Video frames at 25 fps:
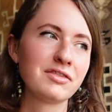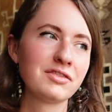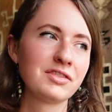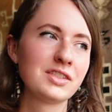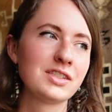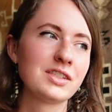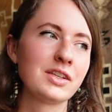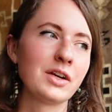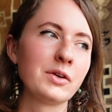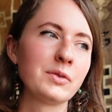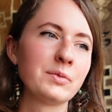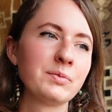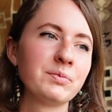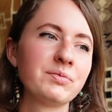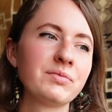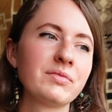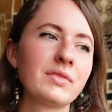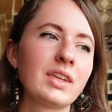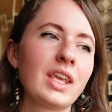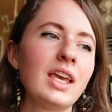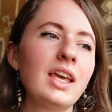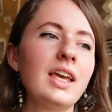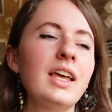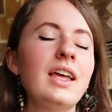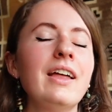So
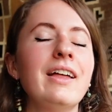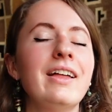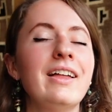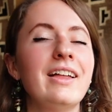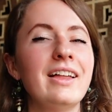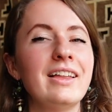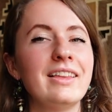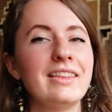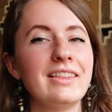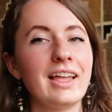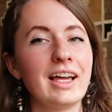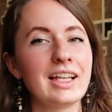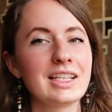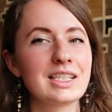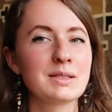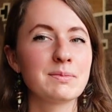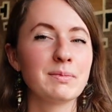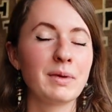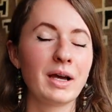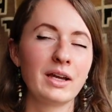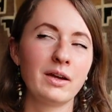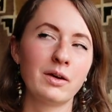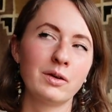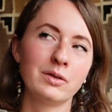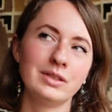that's
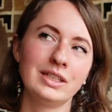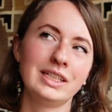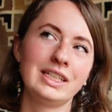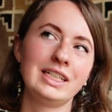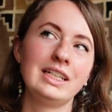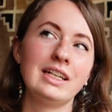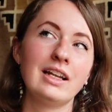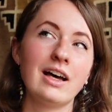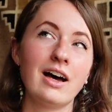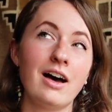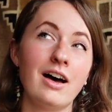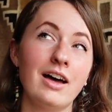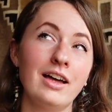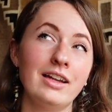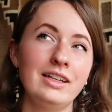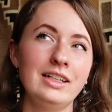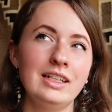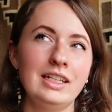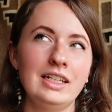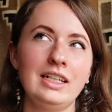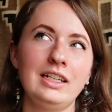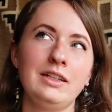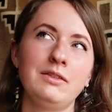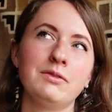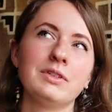my only
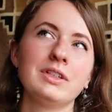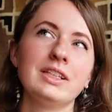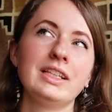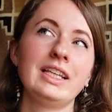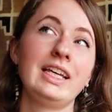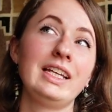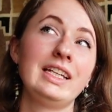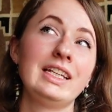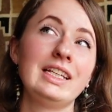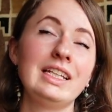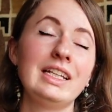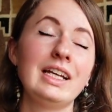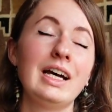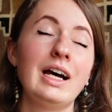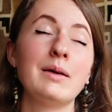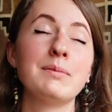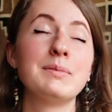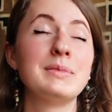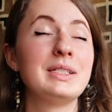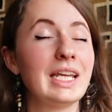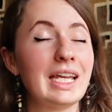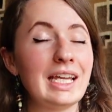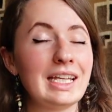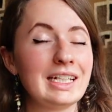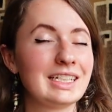non-knitting related
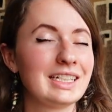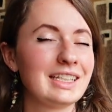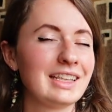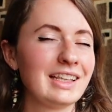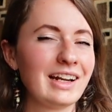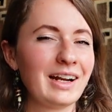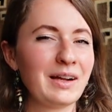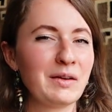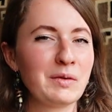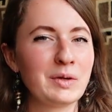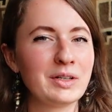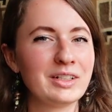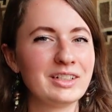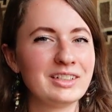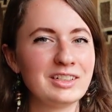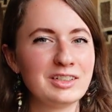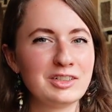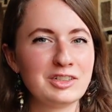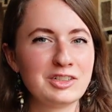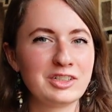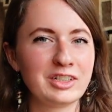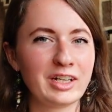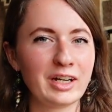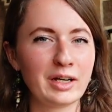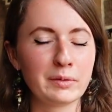update that I wanted to
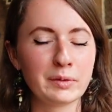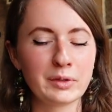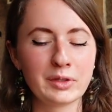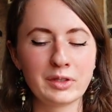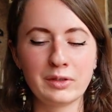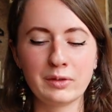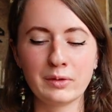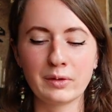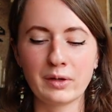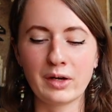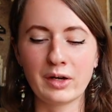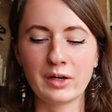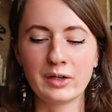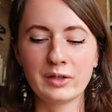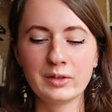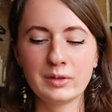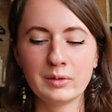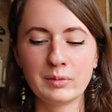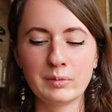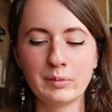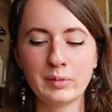share with you all.